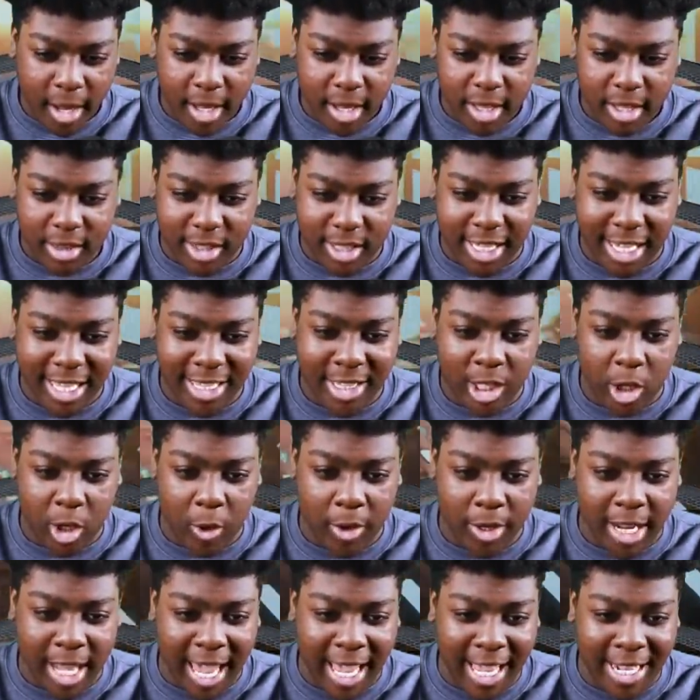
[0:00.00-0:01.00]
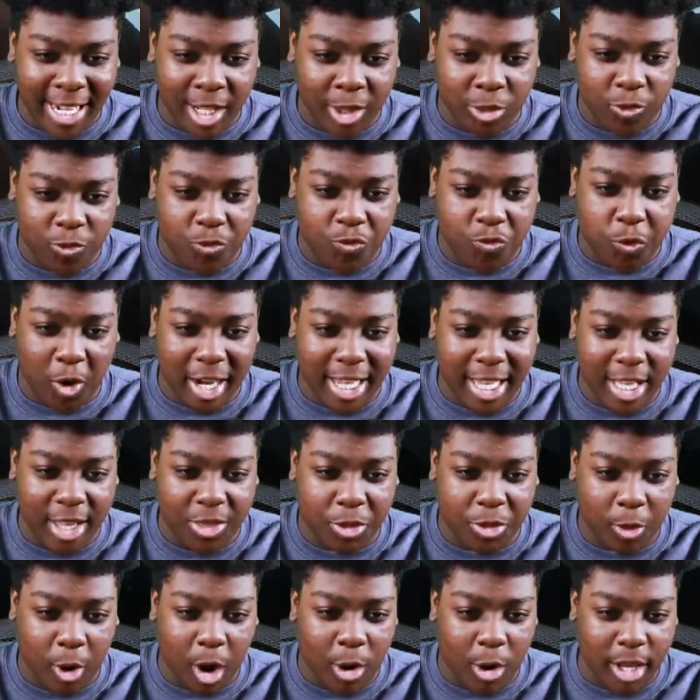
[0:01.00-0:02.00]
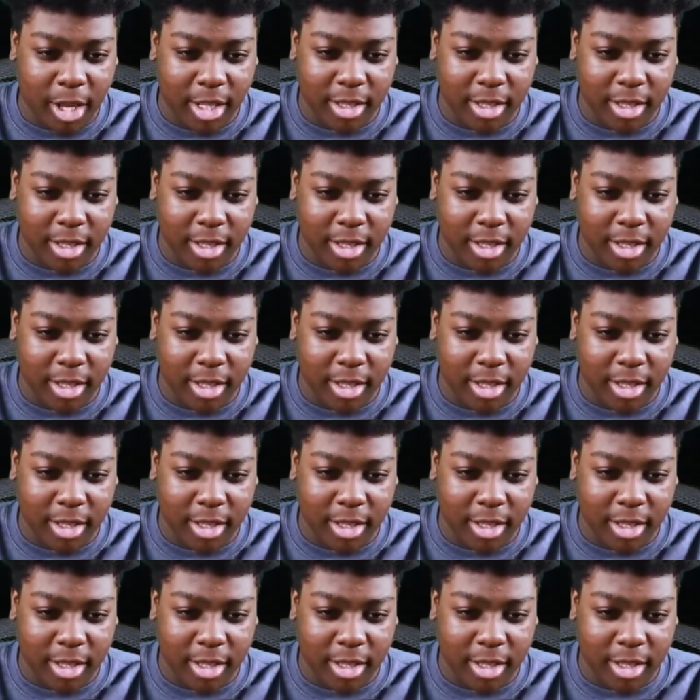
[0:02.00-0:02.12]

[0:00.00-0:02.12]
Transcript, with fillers: get the grenade and freaking throw it.